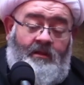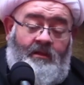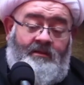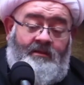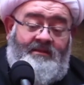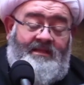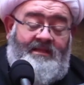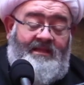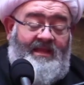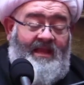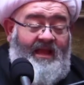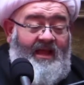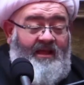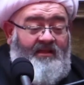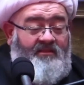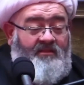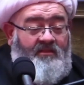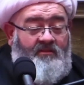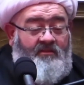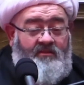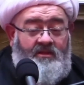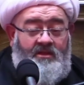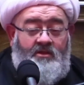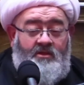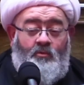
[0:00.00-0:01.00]
The other
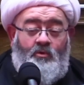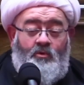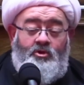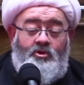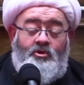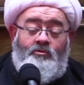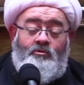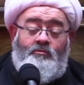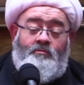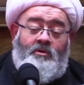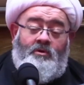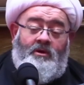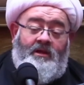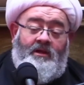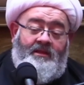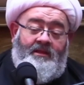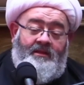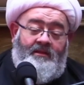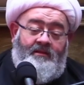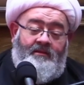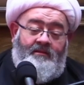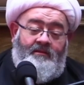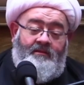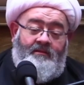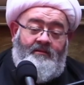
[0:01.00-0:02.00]
thing when you pray,
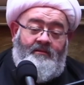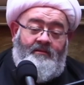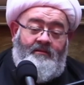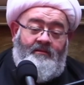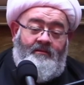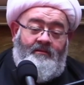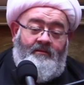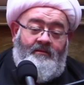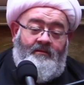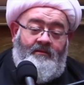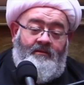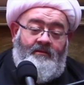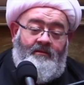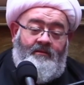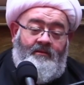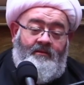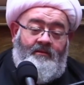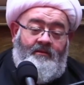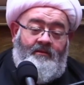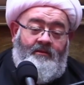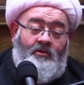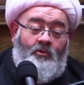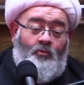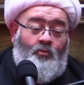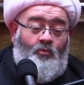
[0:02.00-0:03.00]

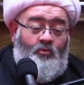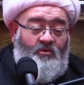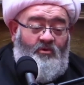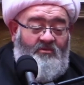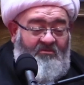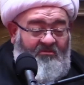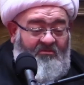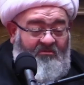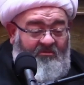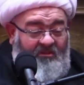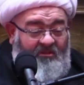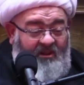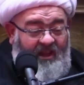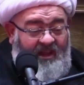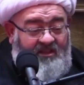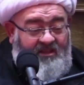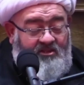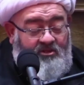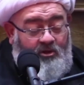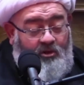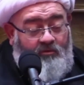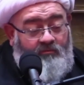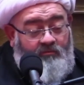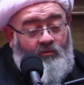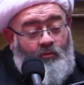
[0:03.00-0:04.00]
reflect
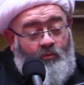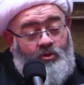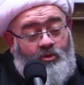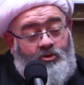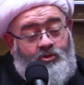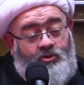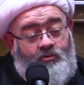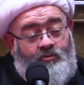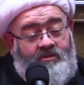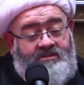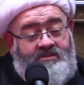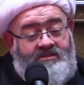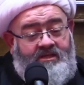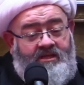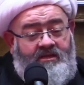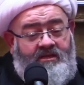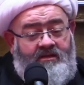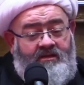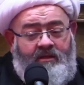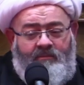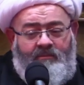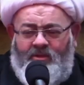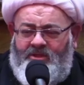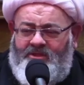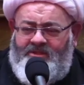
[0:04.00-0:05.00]
over what you were saying.
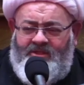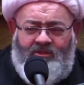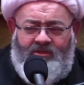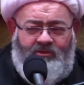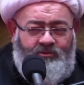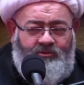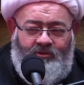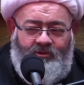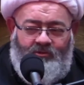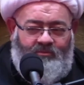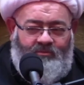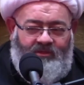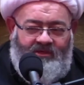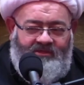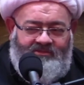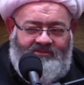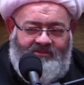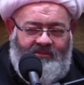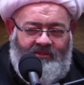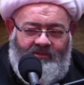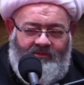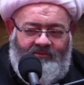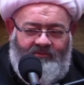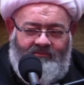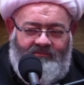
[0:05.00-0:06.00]
I'm not telling you to pray
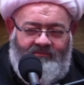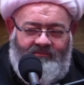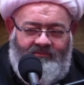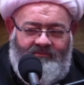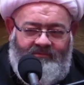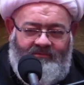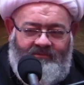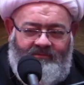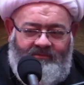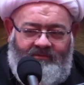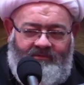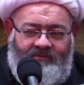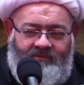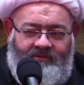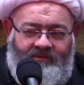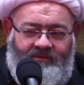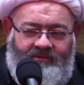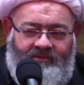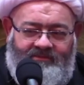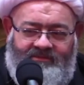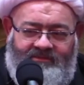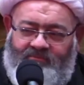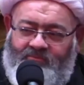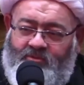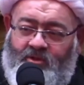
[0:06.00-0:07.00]
slow.
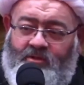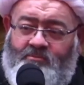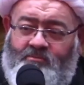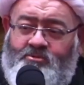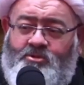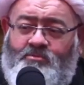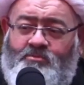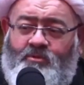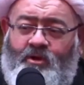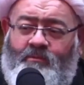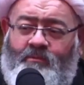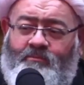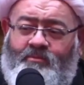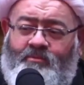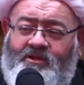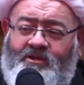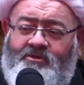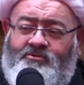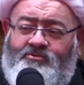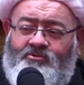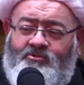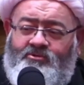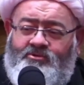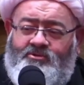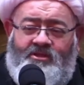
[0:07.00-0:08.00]
Sometimes you might pray
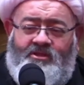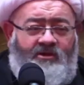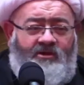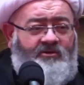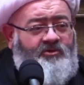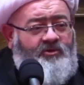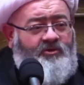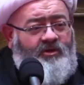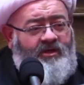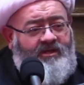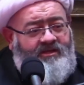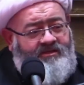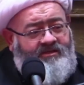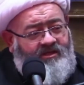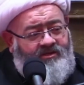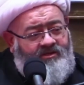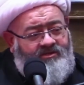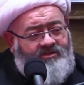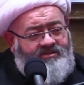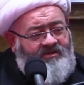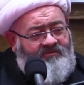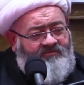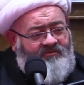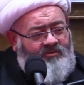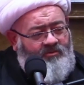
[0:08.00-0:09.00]
too slow and your head
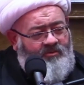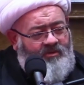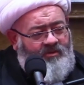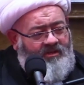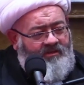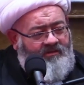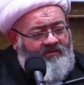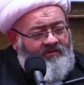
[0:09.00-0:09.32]
goes everywhere.